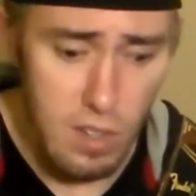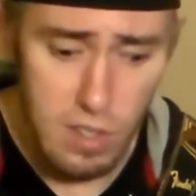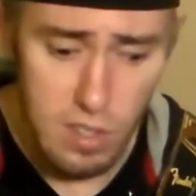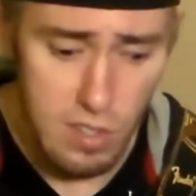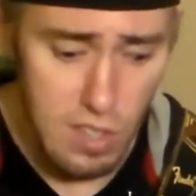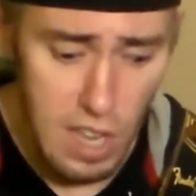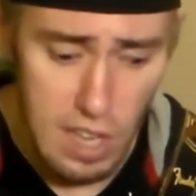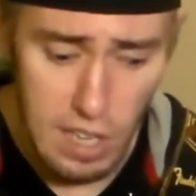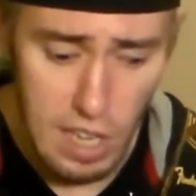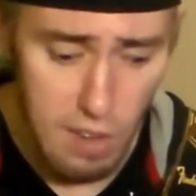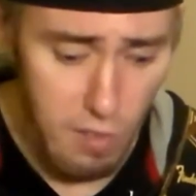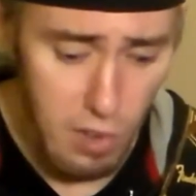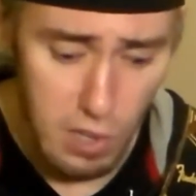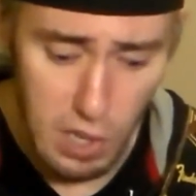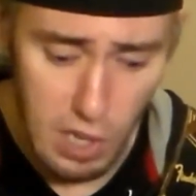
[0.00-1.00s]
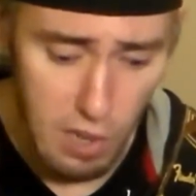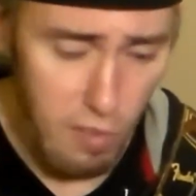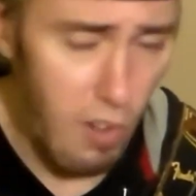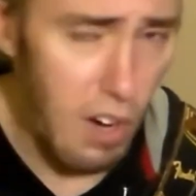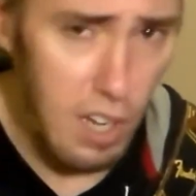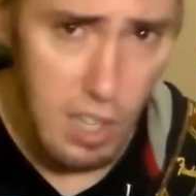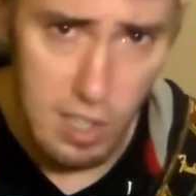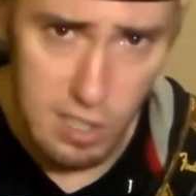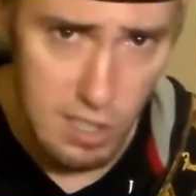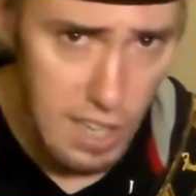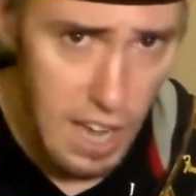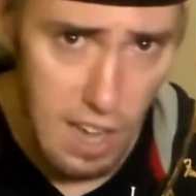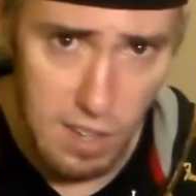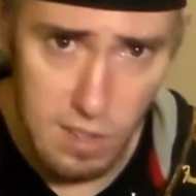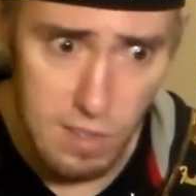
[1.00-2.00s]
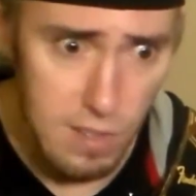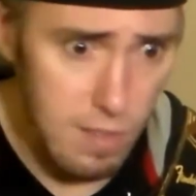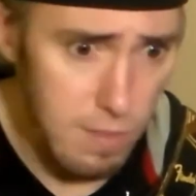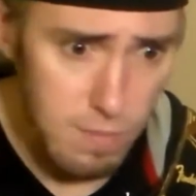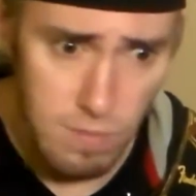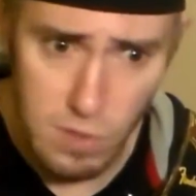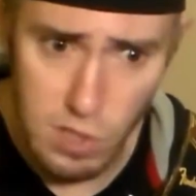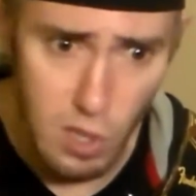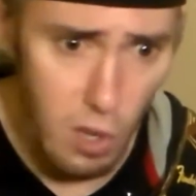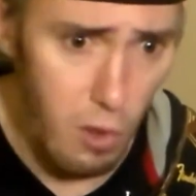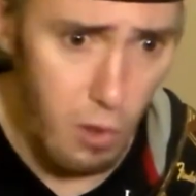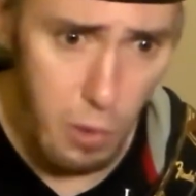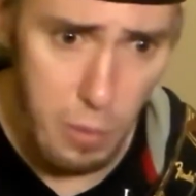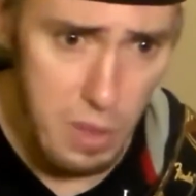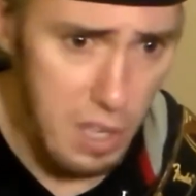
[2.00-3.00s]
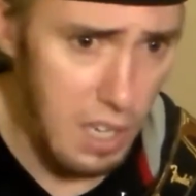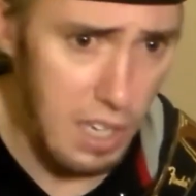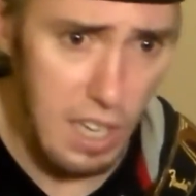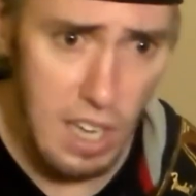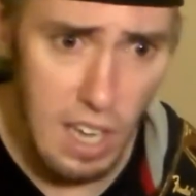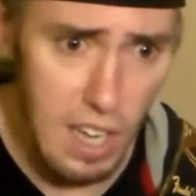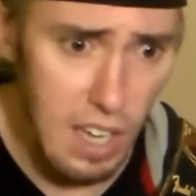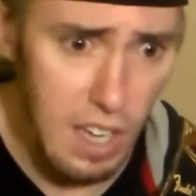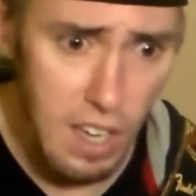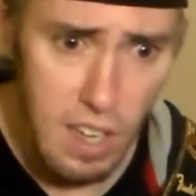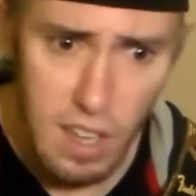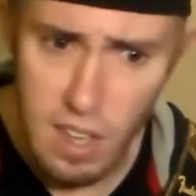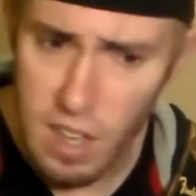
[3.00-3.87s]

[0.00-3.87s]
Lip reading: say you get real good at running your scales, soloing within a key.